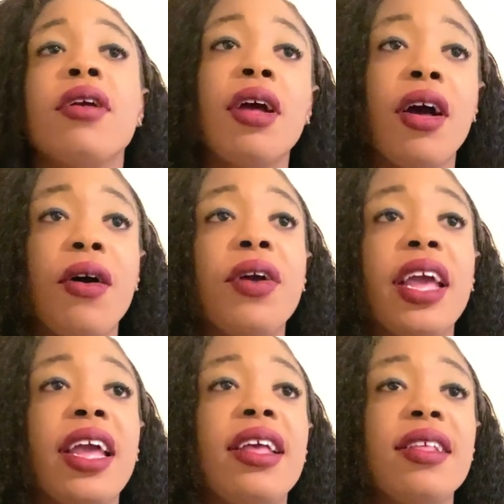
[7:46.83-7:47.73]

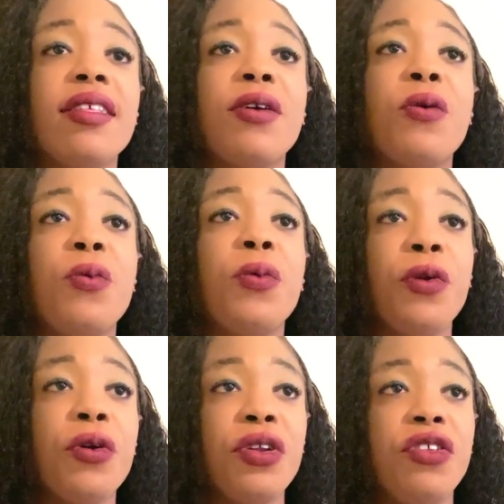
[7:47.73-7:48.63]
okay, so what we're
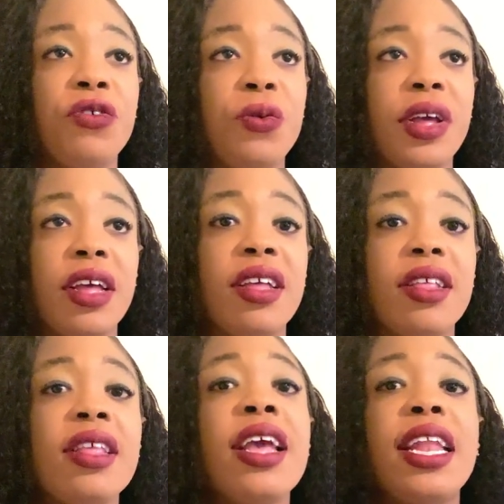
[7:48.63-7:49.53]
gonna do is
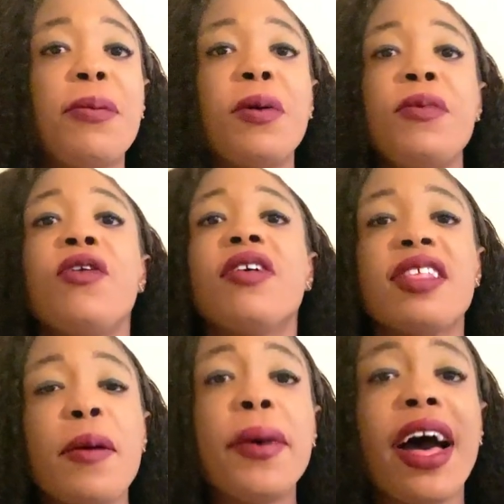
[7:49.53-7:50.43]
they put me on
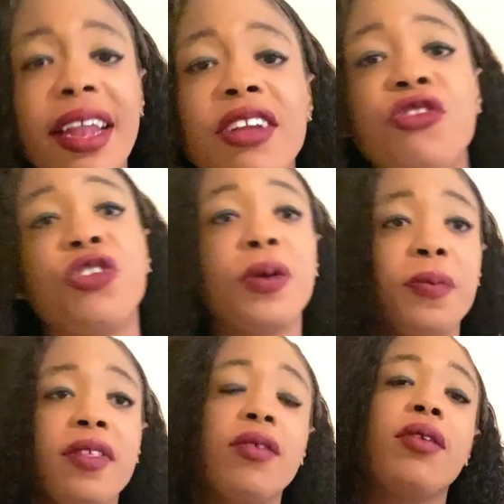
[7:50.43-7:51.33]
some other drips.
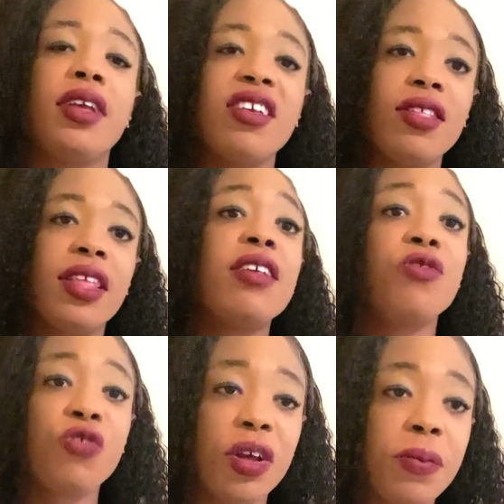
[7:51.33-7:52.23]
So this
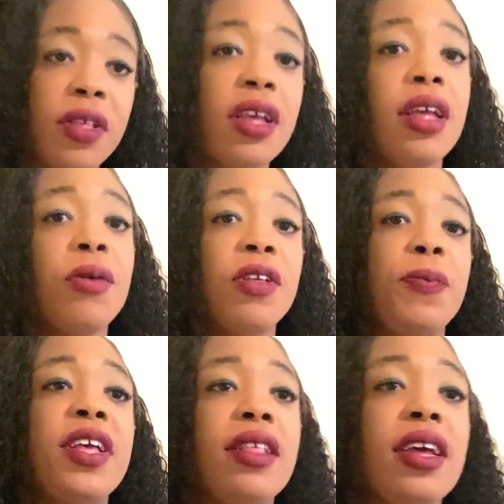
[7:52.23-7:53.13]
drips was
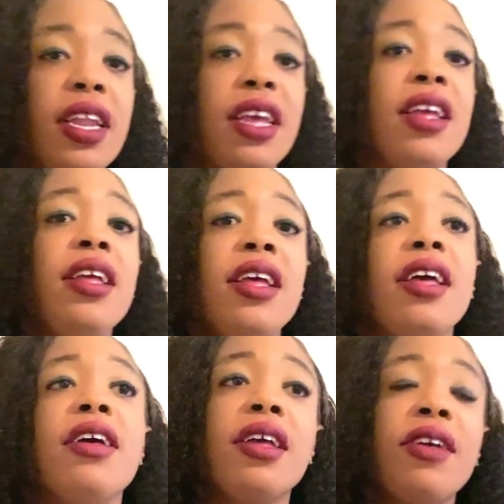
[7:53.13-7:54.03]
basically
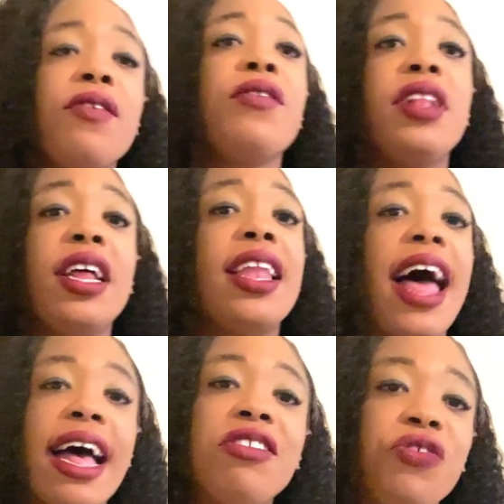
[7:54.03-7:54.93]
the
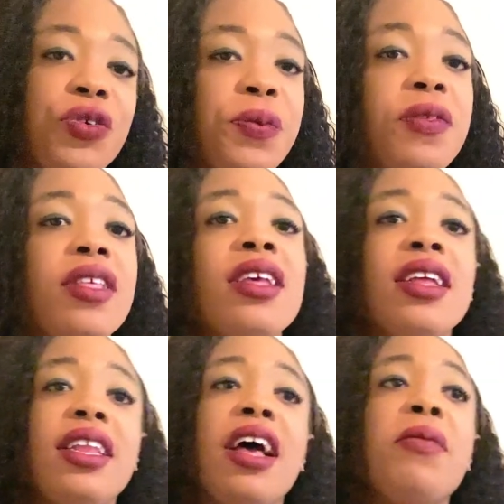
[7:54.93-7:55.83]
last drips
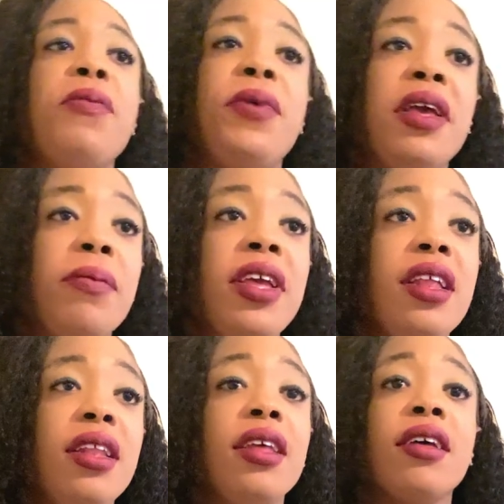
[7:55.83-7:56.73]
to help the baby
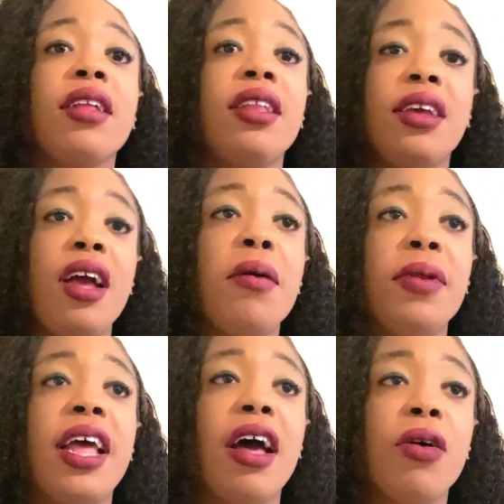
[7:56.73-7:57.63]
to come
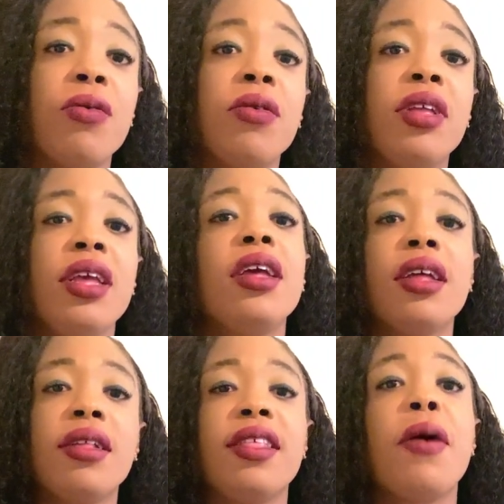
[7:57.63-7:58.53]
down
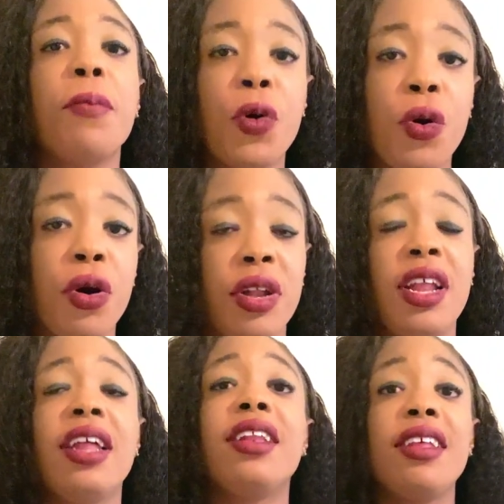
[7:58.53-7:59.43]
some more.
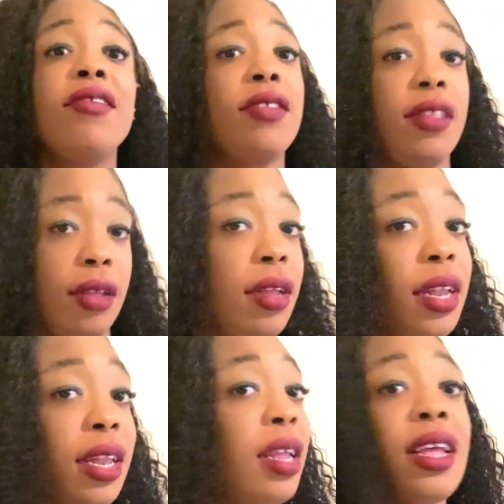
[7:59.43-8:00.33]
And
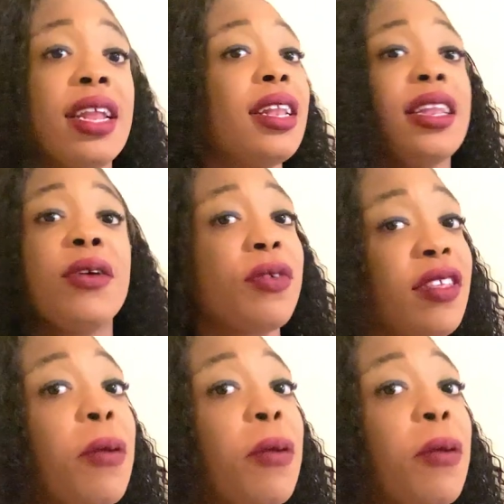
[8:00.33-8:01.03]
there were some